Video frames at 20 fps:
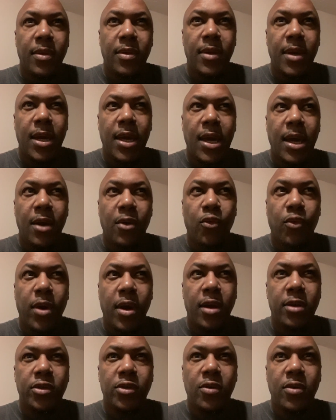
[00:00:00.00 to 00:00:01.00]
they had
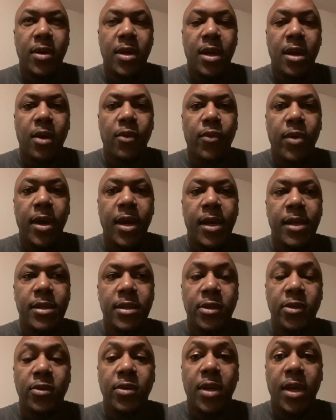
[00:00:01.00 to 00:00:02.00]
rounds going down range
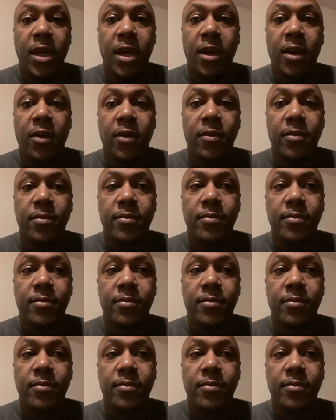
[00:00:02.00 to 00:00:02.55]
that you could hear.